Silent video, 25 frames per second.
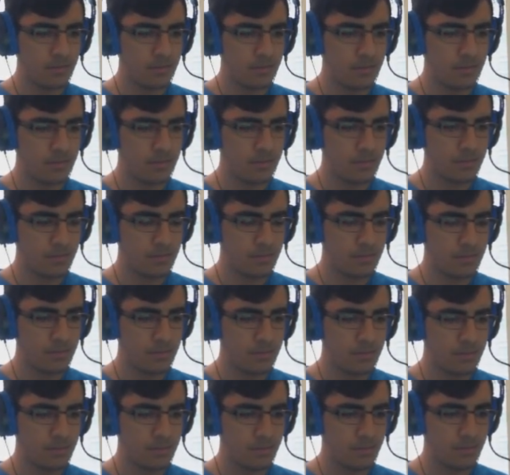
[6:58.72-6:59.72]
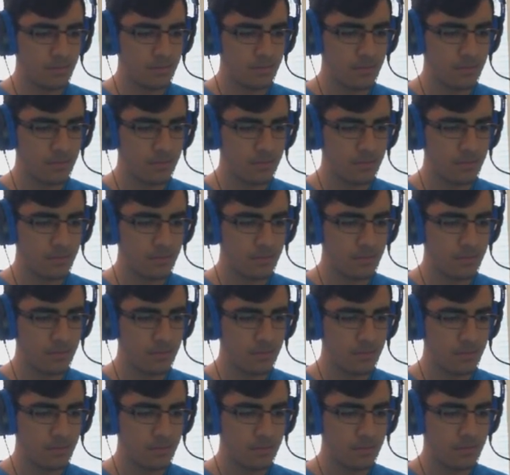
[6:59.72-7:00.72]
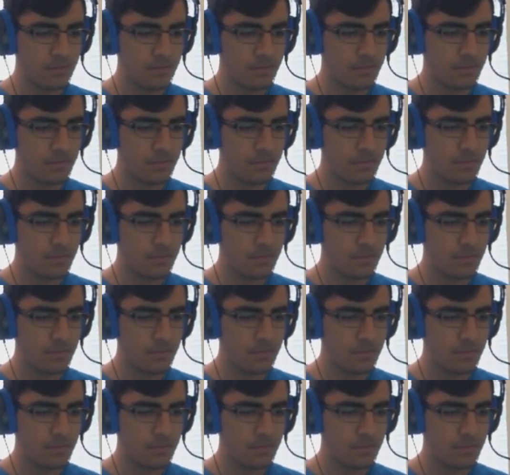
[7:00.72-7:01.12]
(no one is talking)